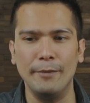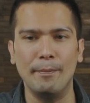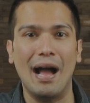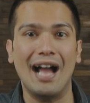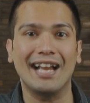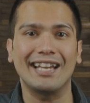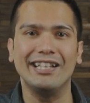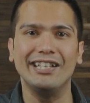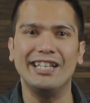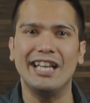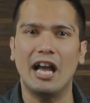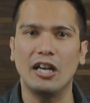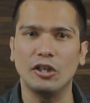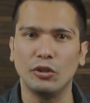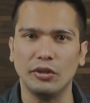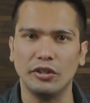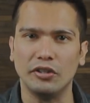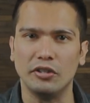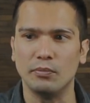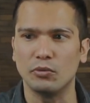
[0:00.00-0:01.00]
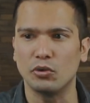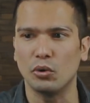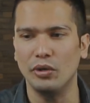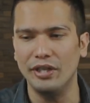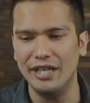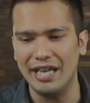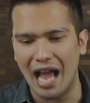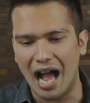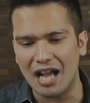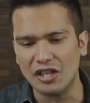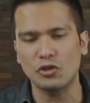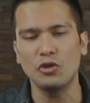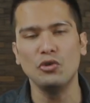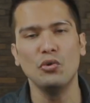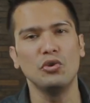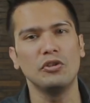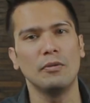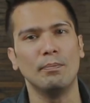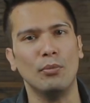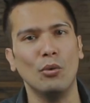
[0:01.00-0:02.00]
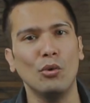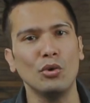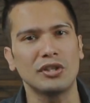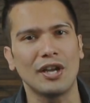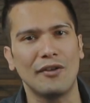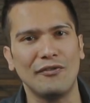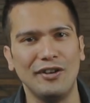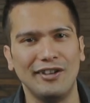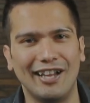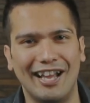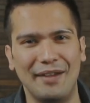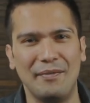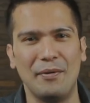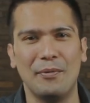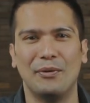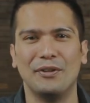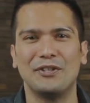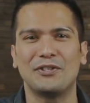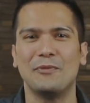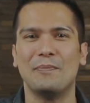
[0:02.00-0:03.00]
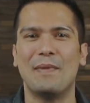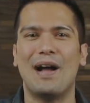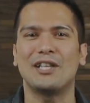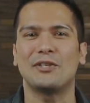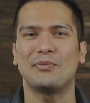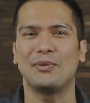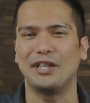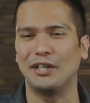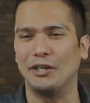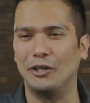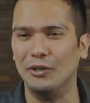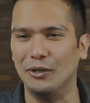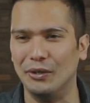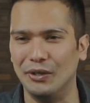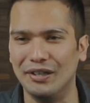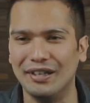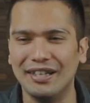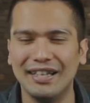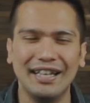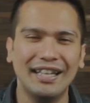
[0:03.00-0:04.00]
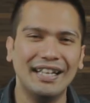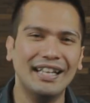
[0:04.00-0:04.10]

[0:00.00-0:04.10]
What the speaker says: back in the algorithm, so he has to use a boost every time he wants to match with a girl.